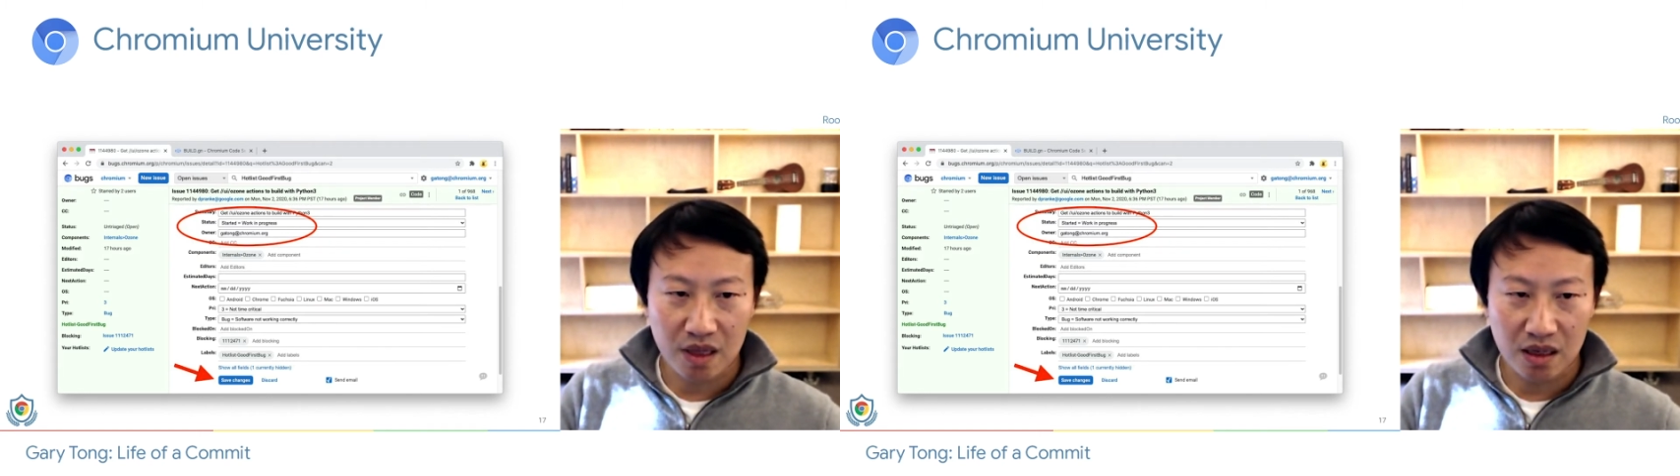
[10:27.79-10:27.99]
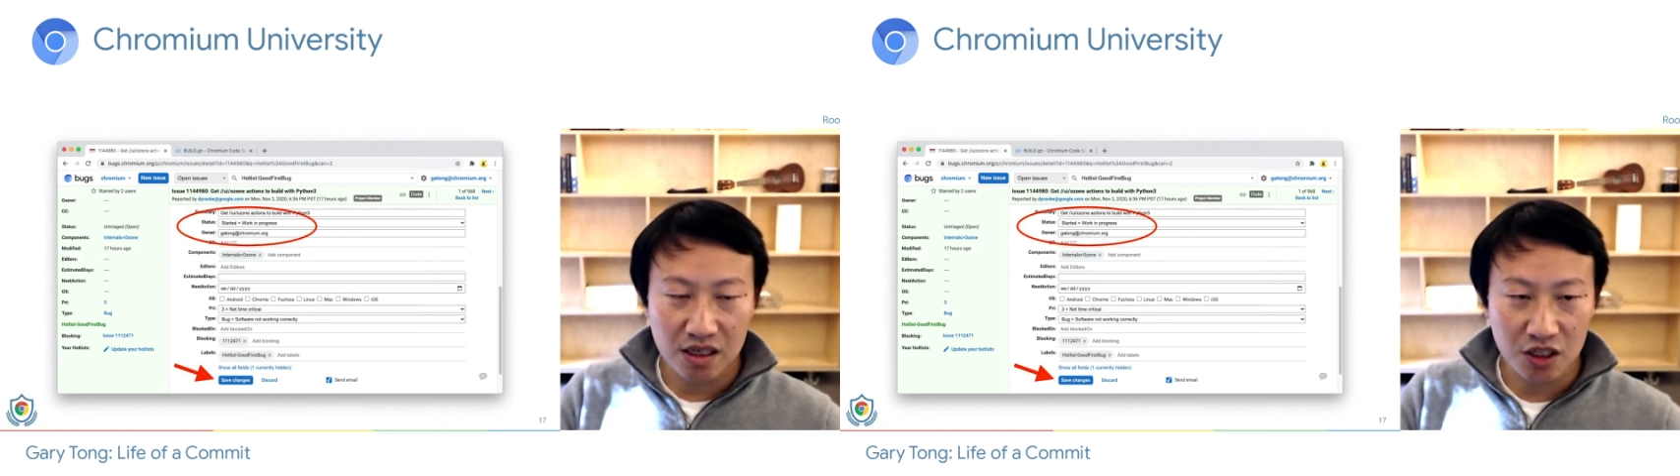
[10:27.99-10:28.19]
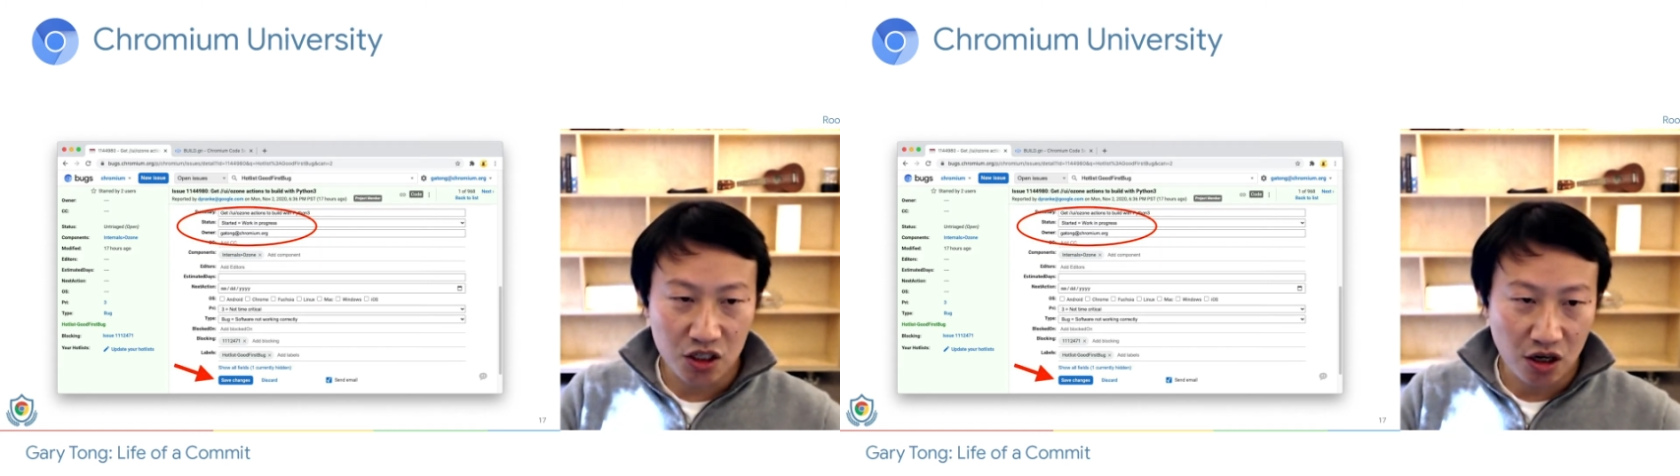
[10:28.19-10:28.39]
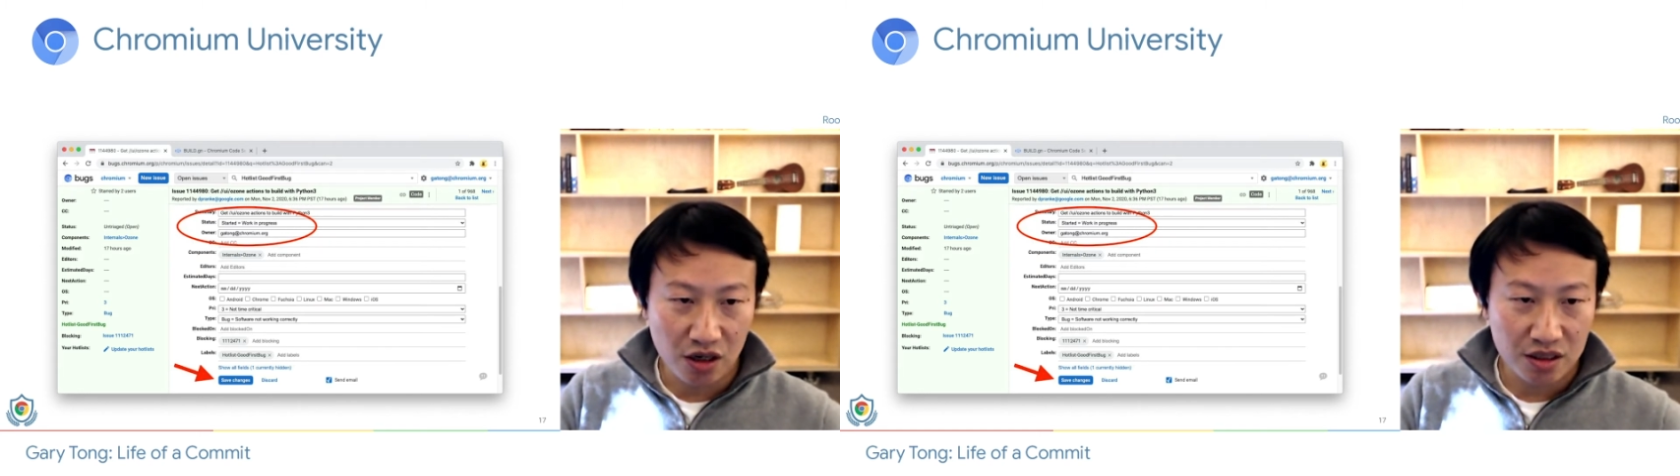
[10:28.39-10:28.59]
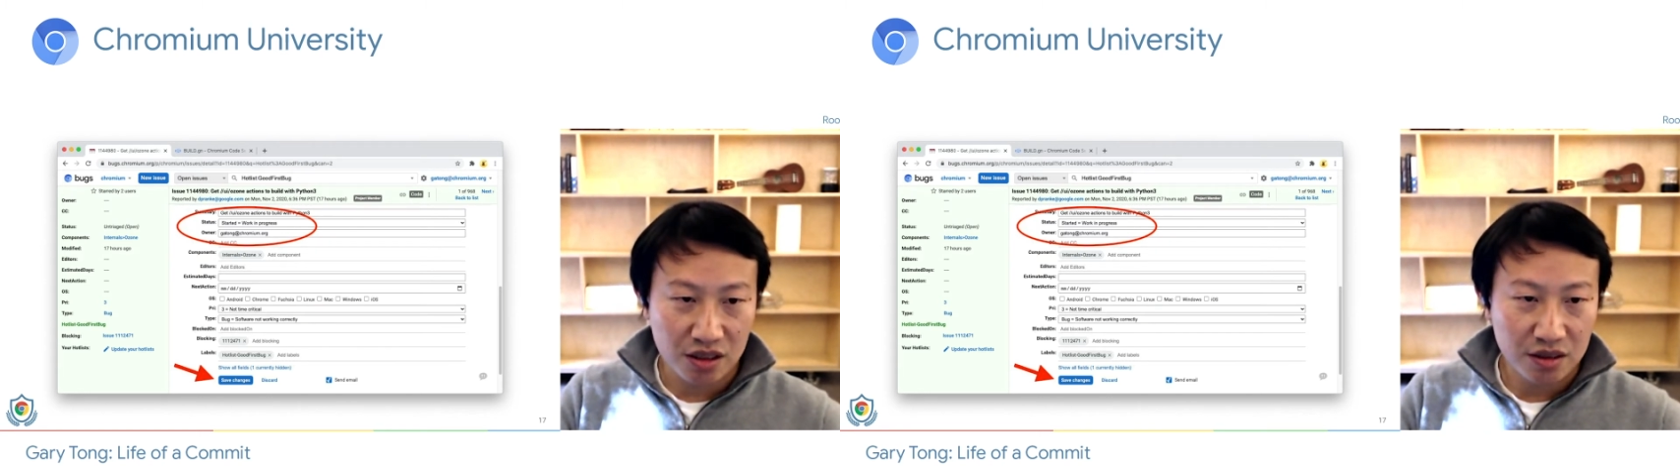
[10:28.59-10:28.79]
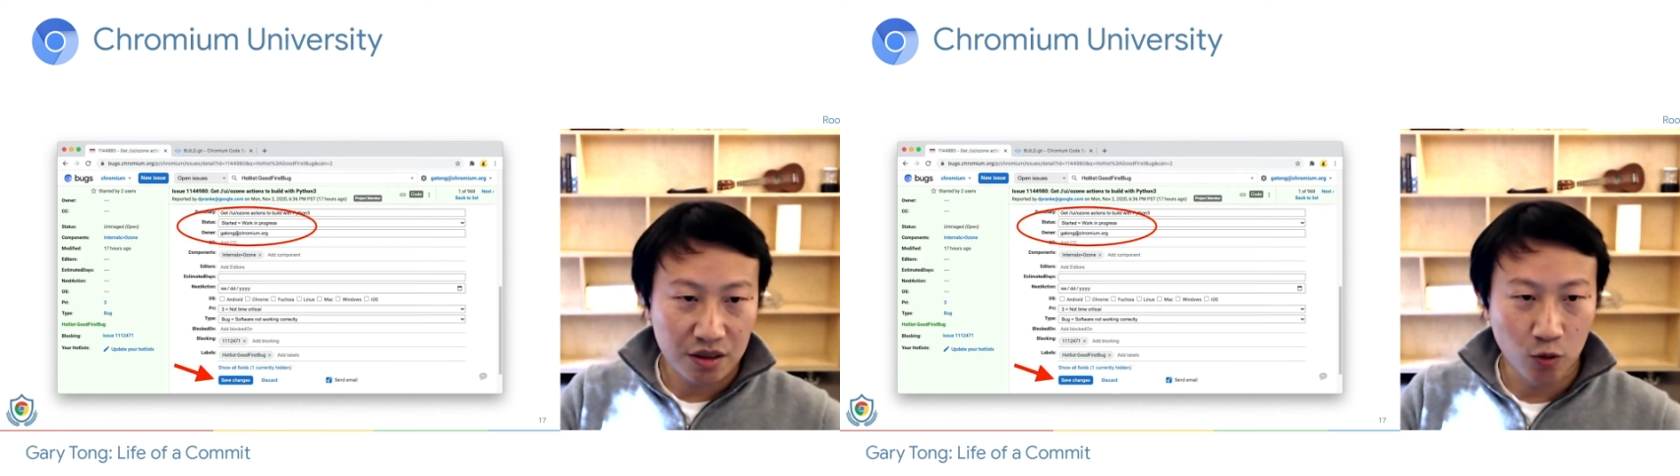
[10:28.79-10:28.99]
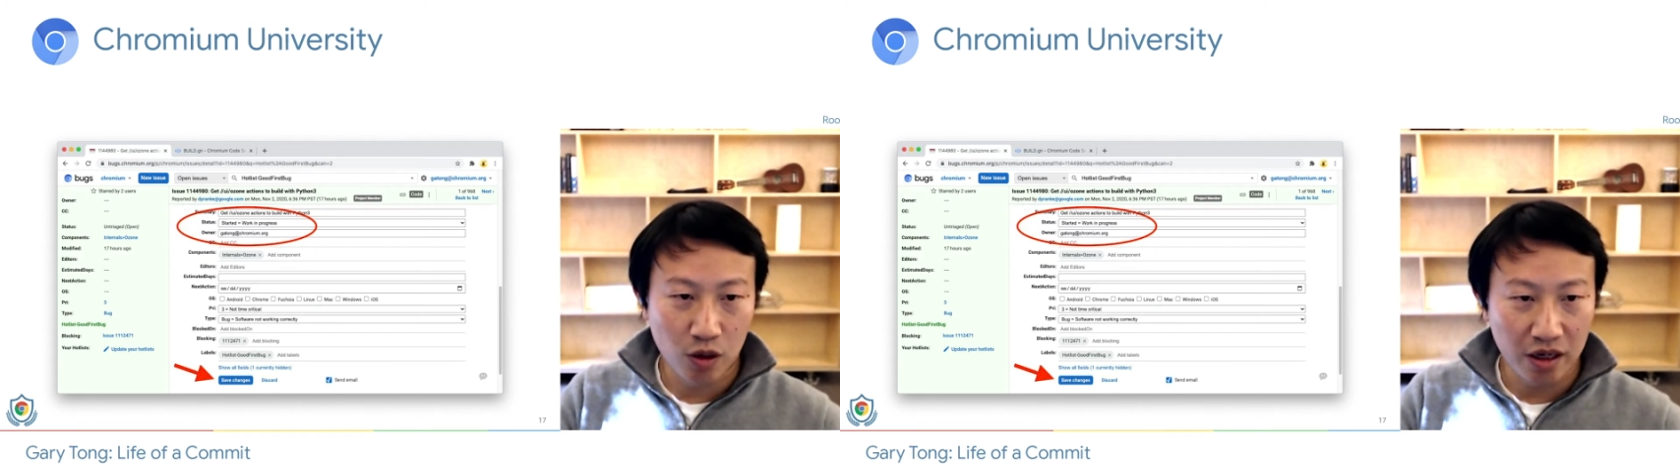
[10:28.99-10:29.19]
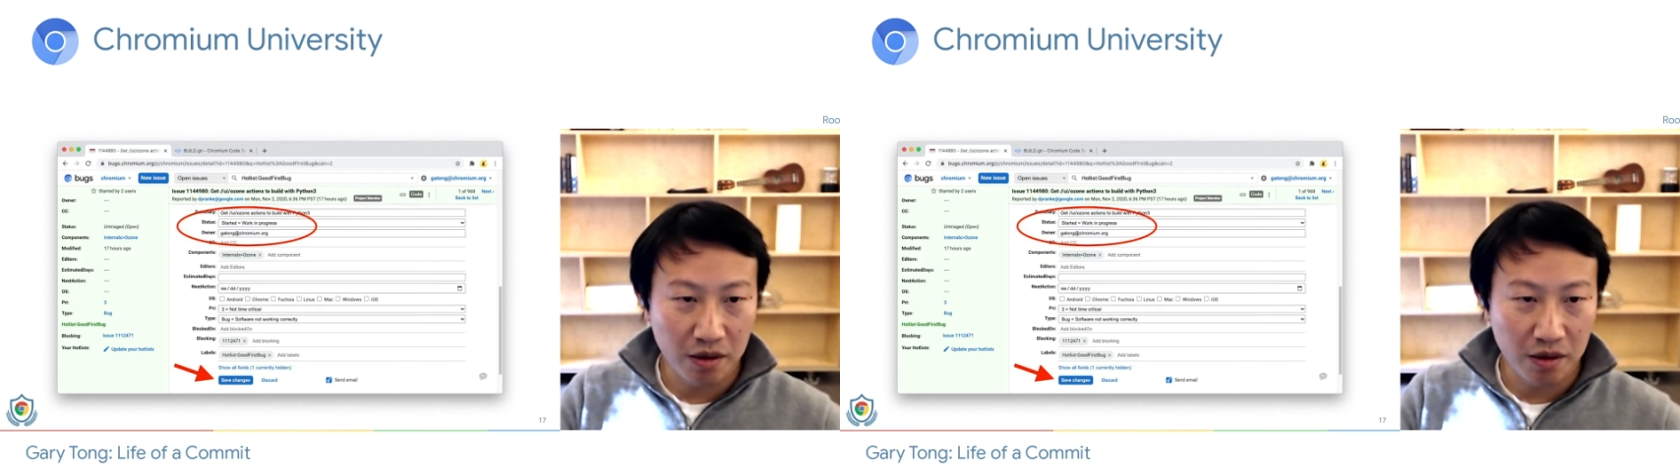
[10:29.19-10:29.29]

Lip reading: to start, you want to